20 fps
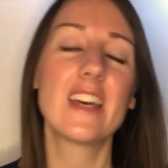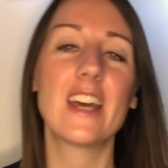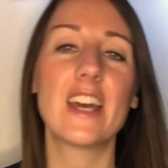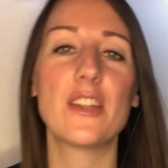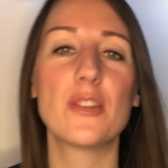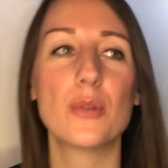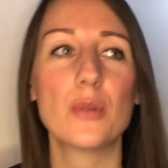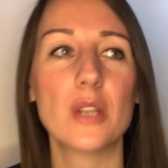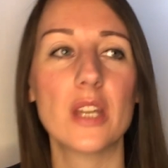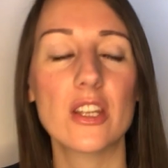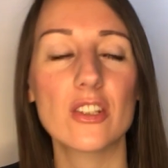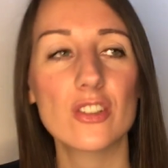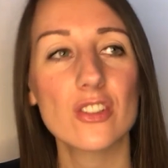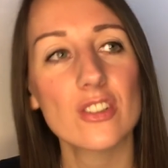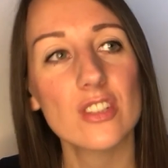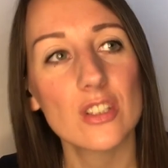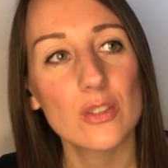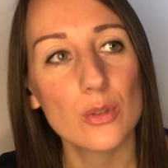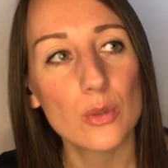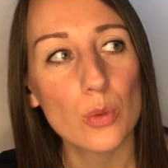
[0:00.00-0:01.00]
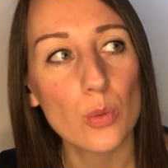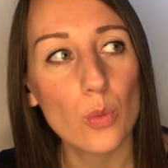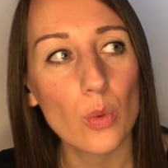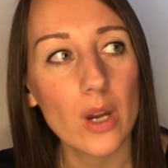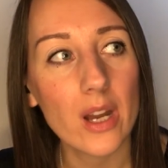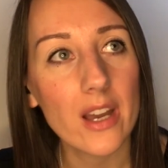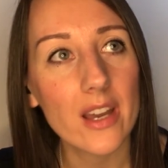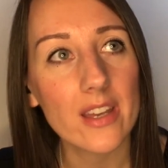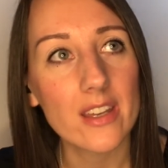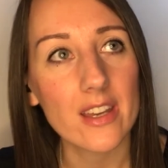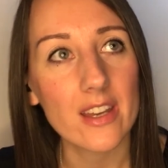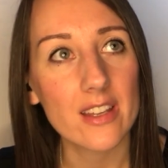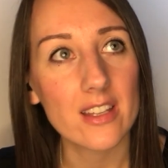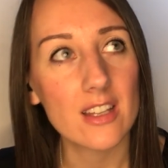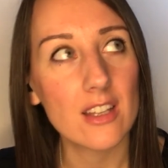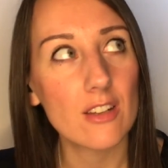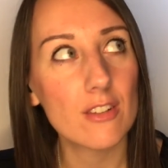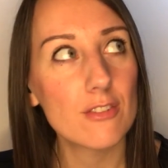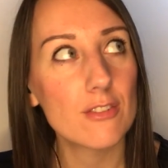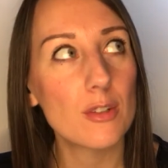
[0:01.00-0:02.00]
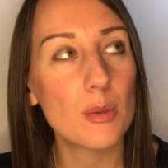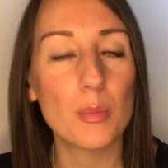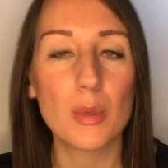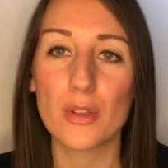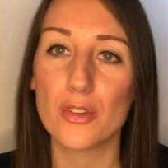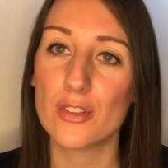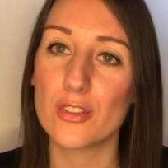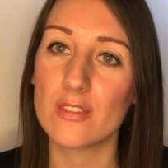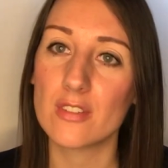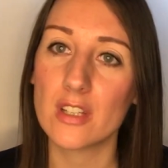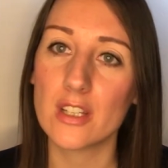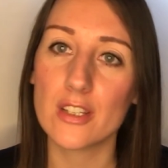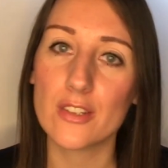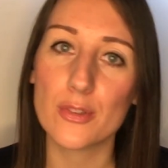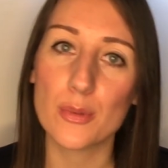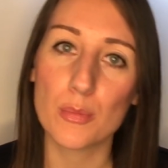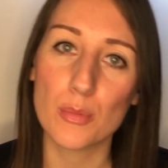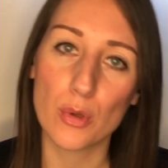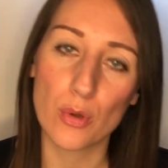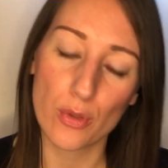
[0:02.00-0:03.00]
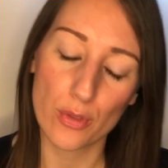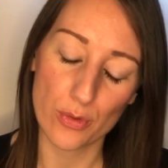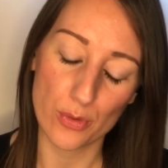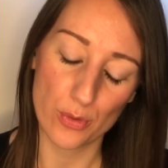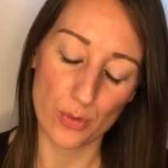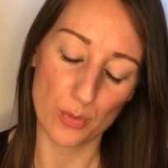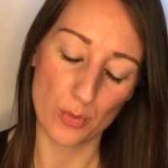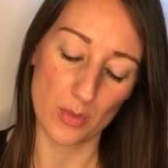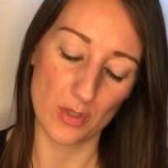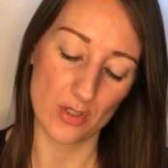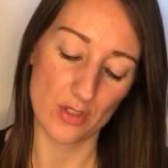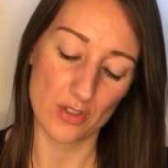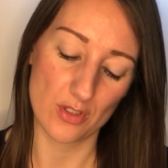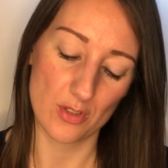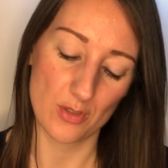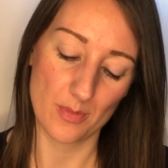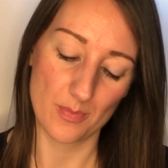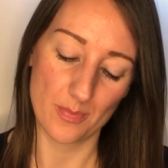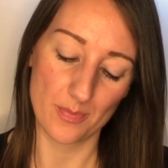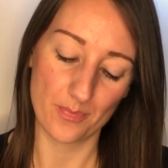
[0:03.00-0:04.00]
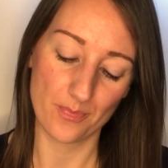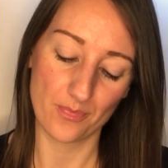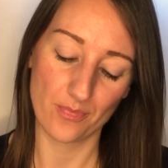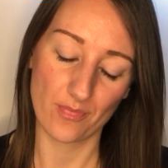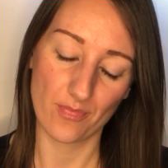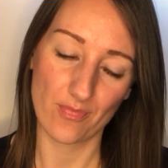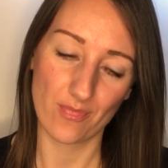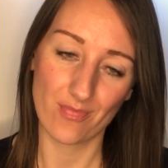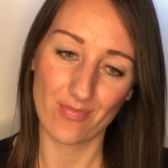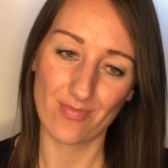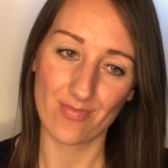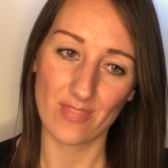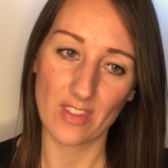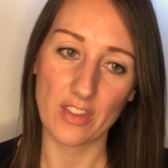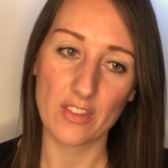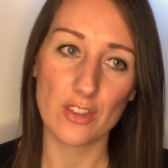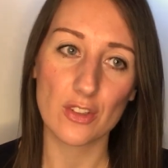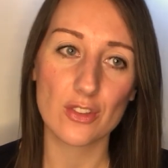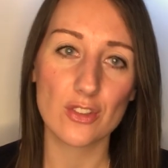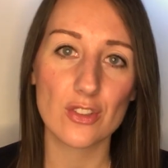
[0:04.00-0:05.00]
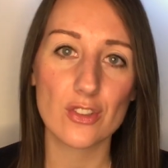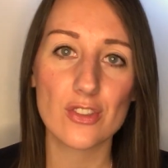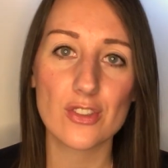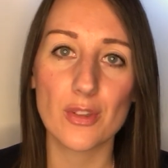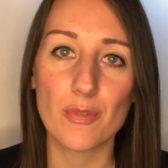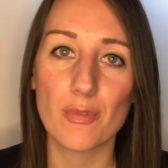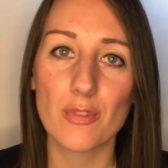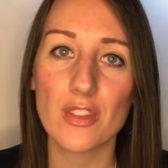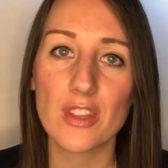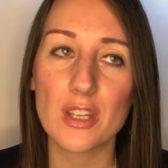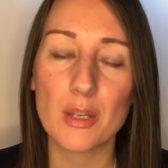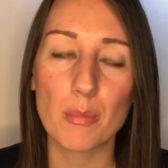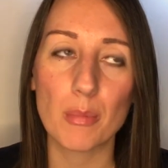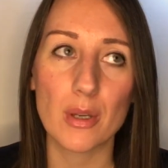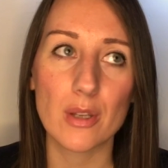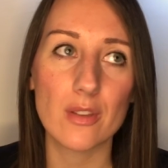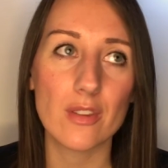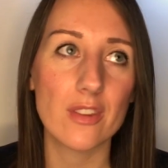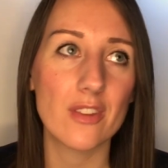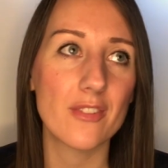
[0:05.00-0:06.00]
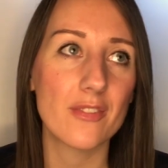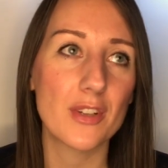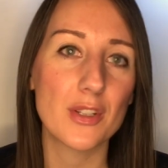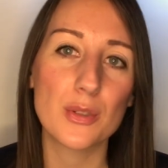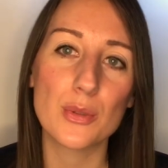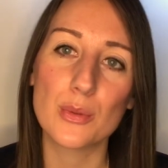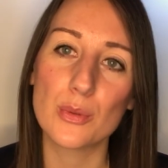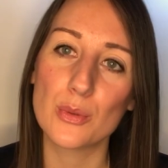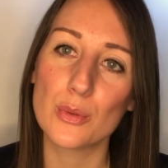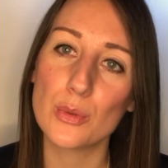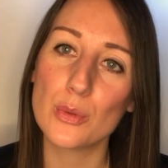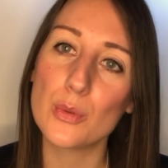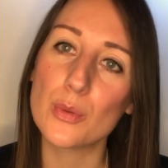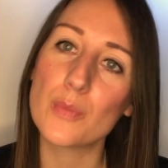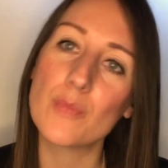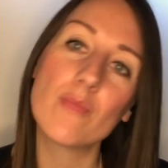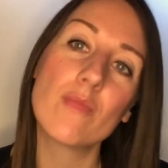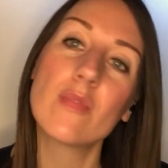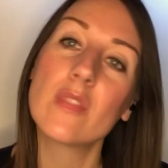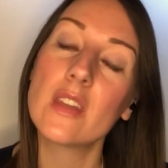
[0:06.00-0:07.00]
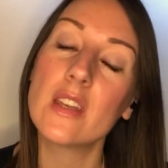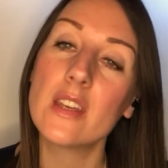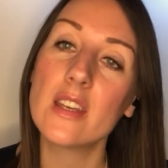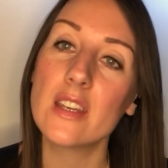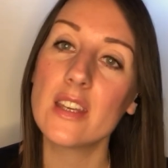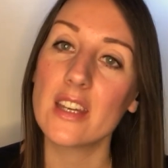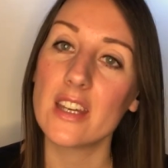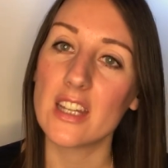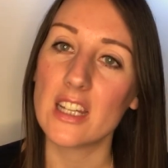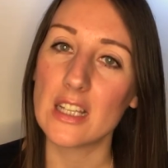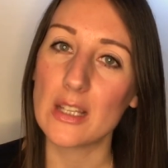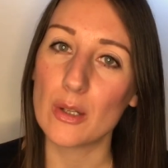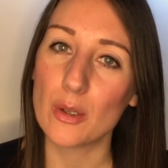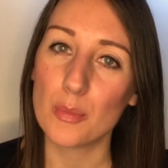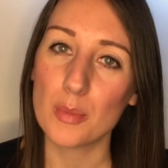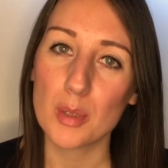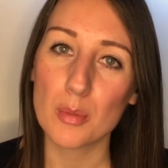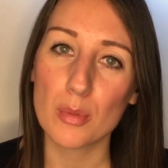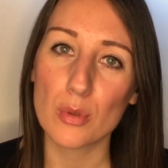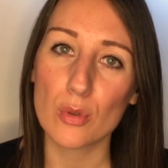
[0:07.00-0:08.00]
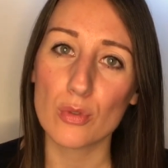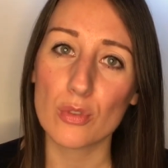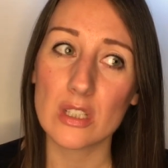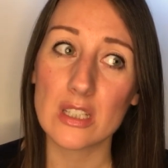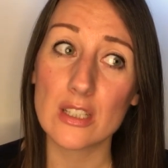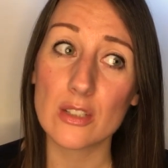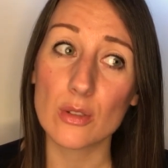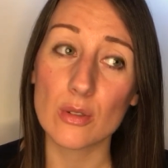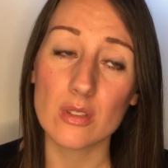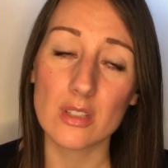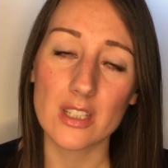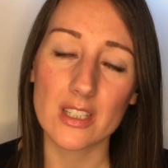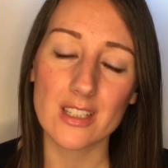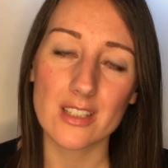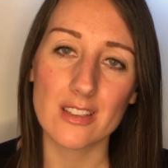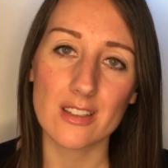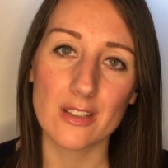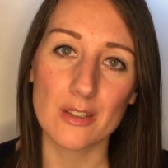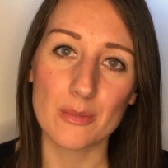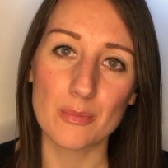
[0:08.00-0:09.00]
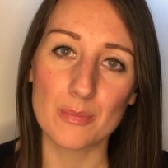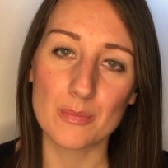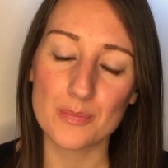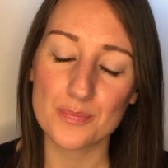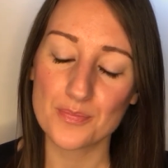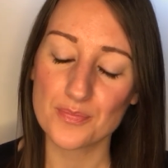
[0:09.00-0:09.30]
I don't actually know why I love butterflies and moths so much. There's just something about them, I don't know. A lot of people really don't like them.